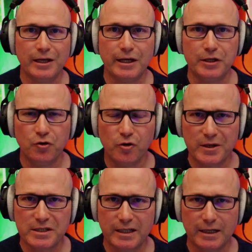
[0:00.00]
Can you
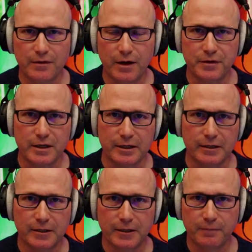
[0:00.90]
almost hear that
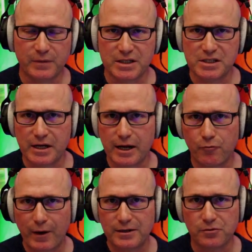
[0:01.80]
the snare
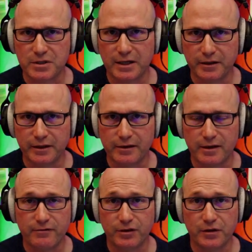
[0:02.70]
rattles underneath,
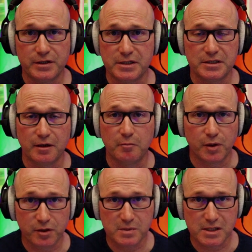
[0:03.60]
even though this isn't a
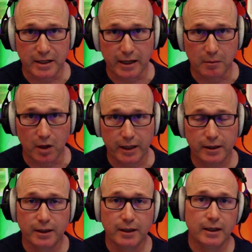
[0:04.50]
bottom snare mic?
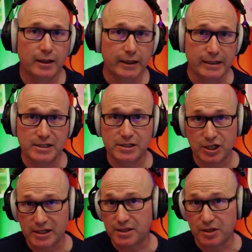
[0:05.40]
It's
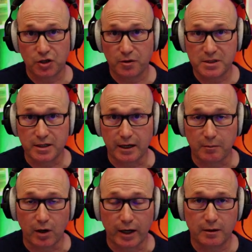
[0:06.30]
just the top snare
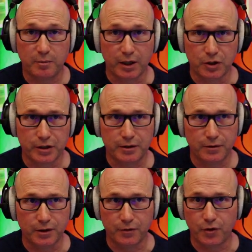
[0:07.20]
mic, but
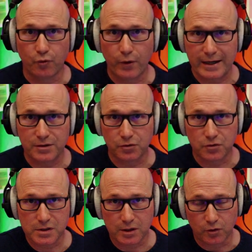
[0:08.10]
the
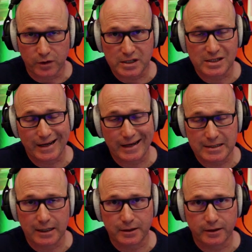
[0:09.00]
rattles or the
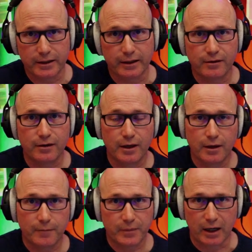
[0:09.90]
snares underneath,
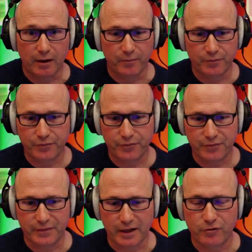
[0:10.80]

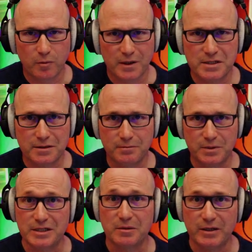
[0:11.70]
they've almost
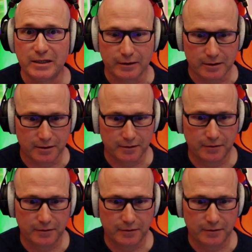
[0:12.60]
disappeared.